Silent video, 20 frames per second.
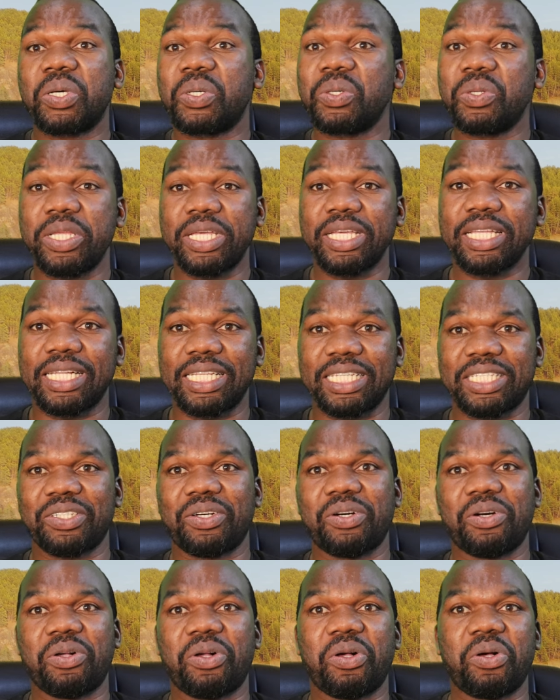good
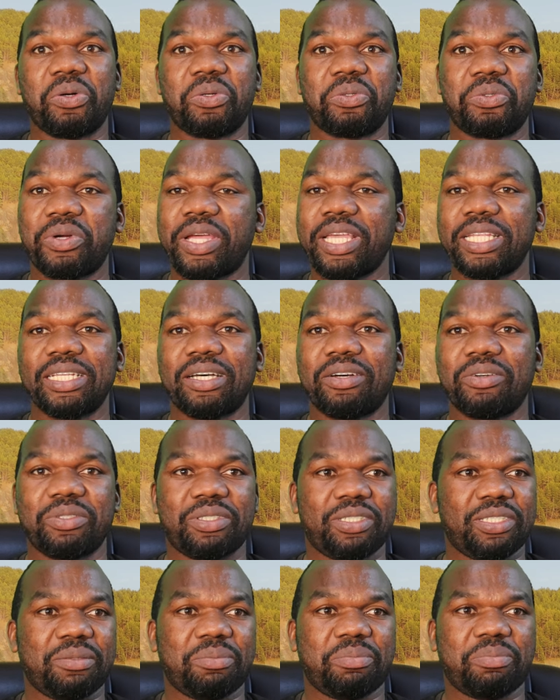English or write
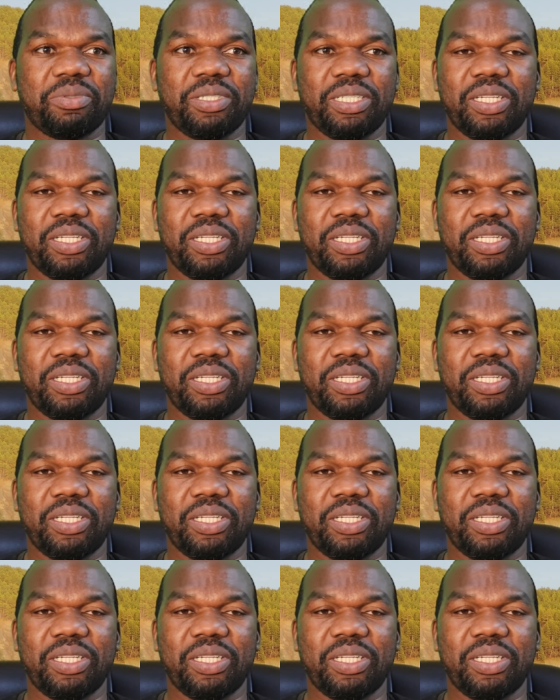out,